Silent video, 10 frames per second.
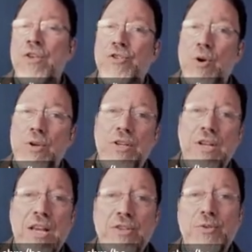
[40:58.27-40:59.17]
So it's an
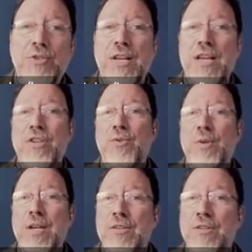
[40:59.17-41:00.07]
interesting
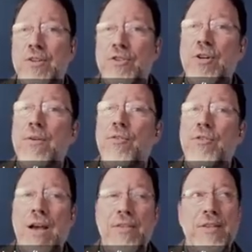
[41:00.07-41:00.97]
history. It
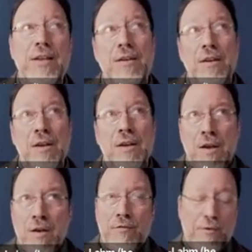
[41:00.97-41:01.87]
deserves, I think,
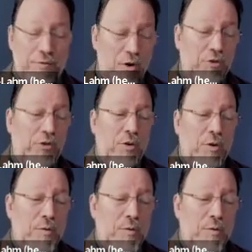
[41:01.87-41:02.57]
for folks who